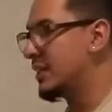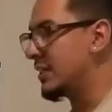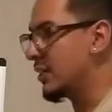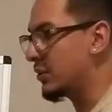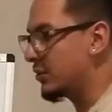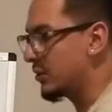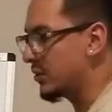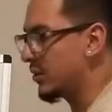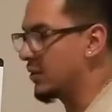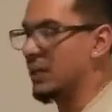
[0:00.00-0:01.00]
Now
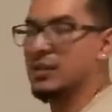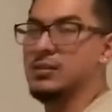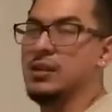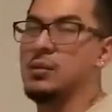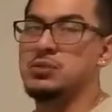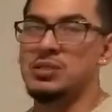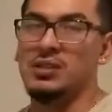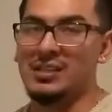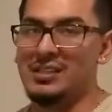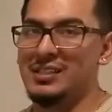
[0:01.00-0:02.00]
I'm
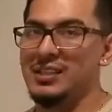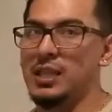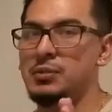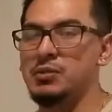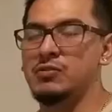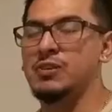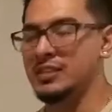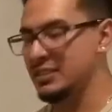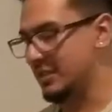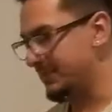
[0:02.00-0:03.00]
sorry. Let me
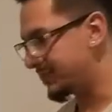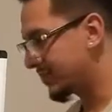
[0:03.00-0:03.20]
rephrase that.